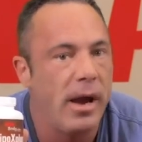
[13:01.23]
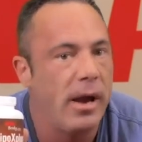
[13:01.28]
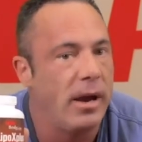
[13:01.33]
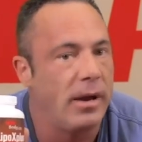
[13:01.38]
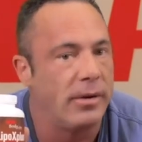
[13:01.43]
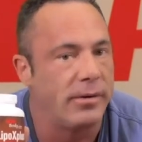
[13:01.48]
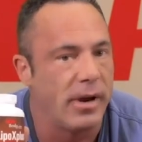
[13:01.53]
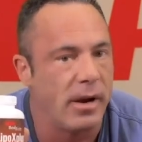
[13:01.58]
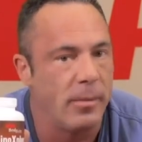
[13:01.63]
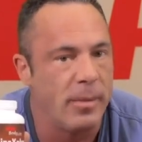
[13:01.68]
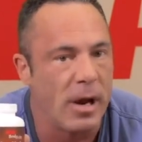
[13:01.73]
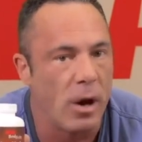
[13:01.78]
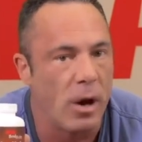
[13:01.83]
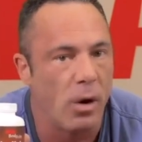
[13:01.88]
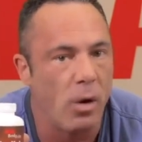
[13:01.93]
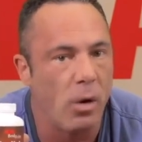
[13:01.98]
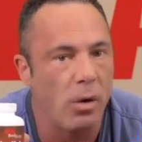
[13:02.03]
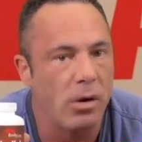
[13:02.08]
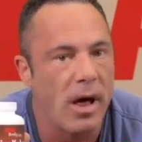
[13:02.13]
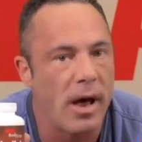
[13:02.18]
It's going to be a
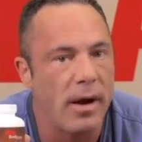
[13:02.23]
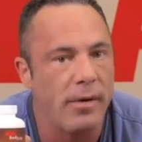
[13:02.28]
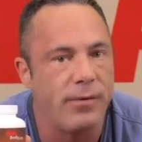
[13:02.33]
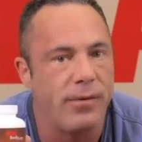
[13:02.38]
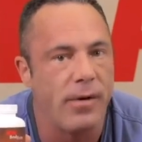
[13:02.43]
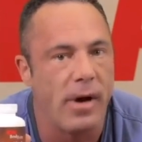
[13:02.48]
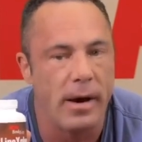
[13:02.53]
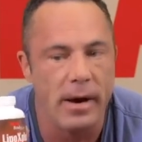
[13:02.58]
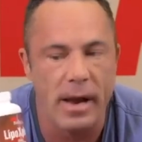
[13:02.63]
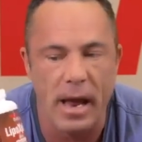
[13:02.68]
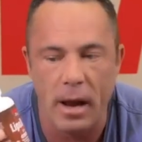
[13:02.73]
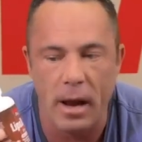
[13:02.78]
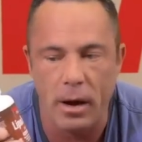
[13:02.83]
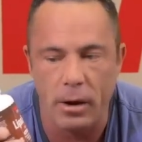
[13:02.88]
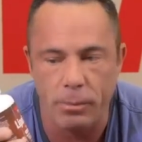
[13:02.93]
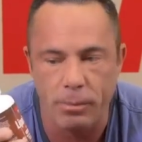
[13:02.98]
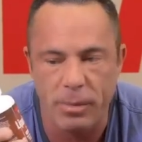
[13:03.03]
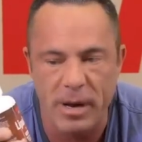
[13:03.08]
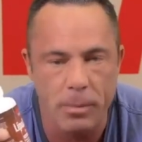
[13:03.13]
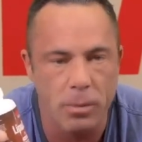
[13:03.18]
whole lot of fun,
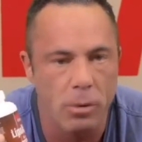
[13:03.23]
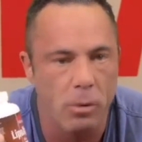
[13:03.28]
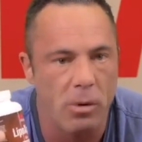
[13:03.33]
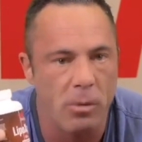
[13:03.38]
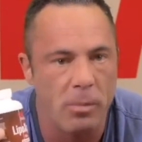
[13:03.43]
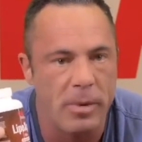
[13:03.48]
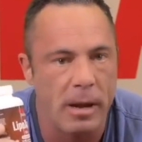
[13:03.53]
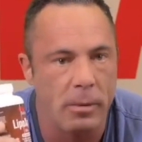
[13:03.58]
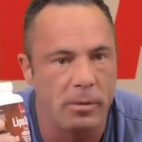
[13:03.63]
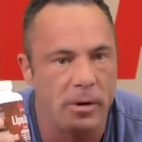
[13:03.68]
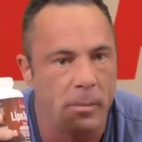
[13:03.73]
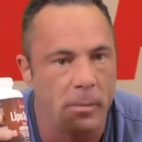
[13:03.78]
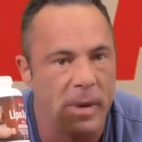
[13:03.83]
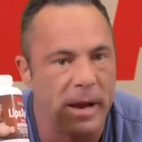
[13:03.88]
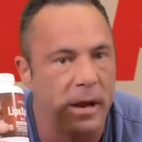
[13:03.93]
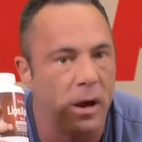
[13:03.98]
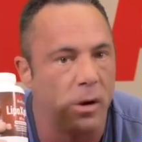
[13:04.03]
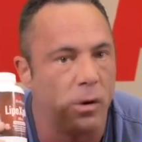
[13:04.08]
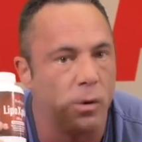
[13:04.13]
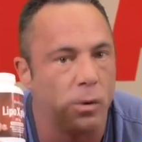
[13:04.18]
and people will be able to
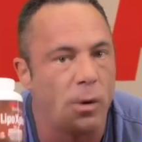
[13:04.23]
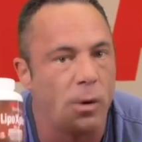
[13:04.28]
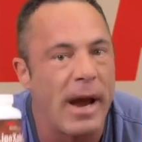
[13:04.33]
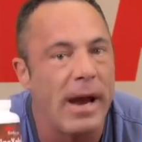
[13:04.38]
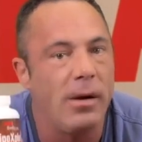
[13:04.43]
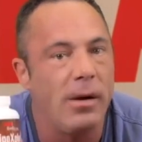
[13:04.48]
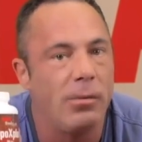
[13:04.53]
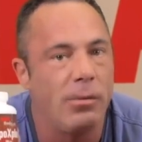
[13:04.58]
make a great